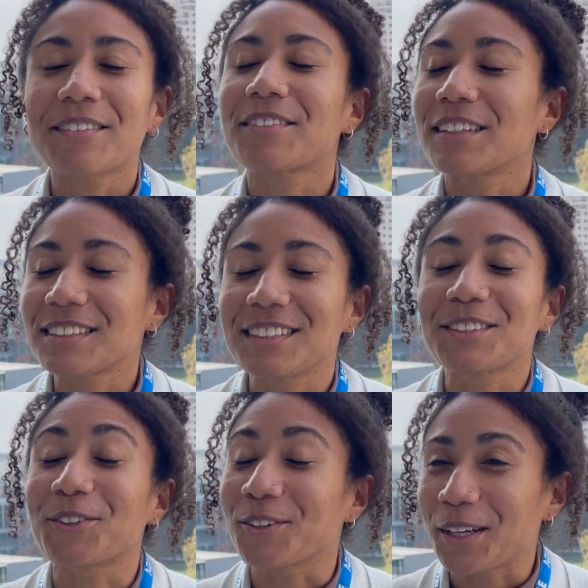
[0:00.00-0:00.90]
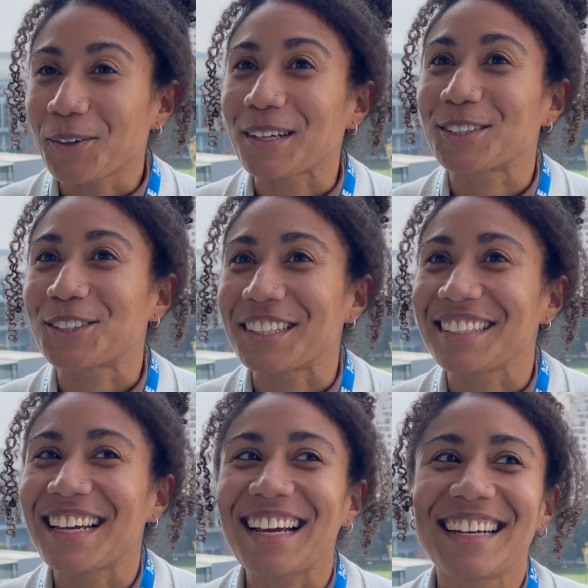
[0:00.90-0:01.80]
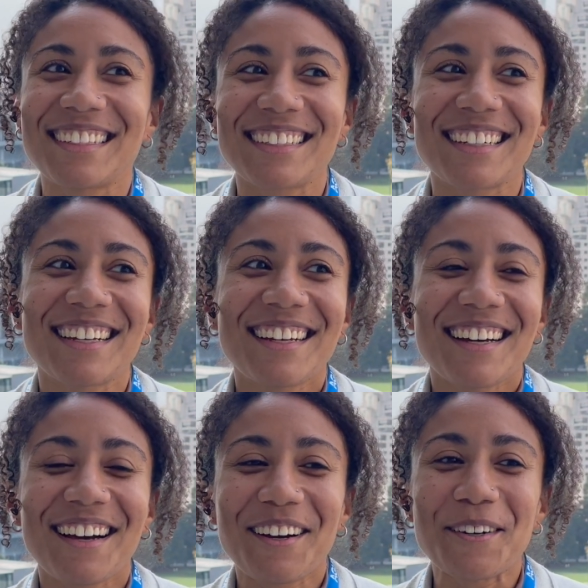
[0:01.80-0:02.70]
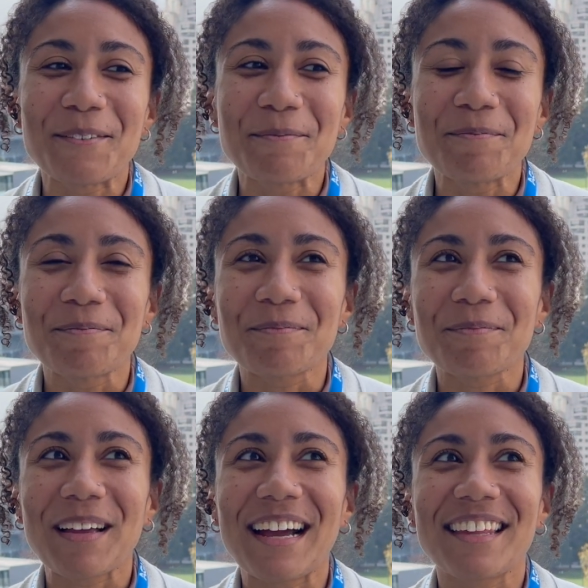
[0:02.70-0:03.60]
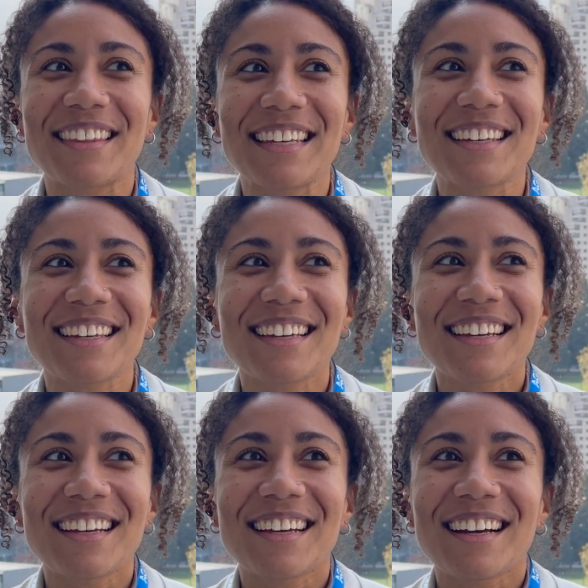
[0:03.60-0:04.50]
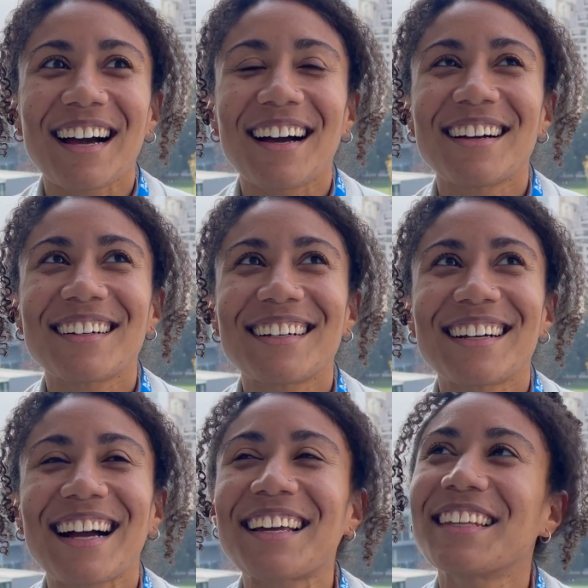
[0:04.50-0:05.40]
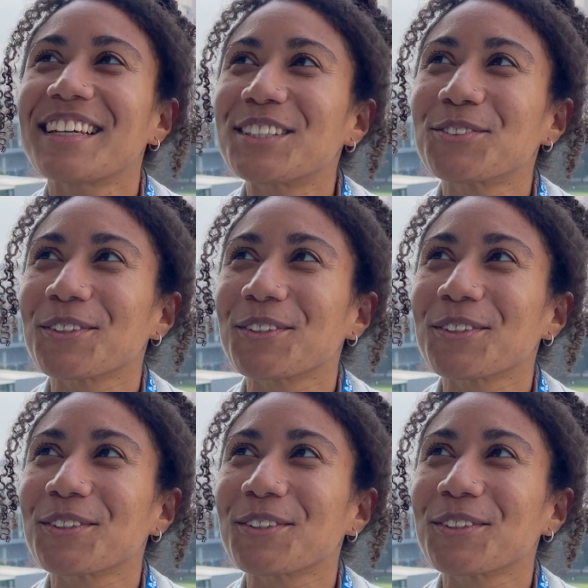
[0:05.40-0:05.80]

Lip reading: This is a great question. And I think it's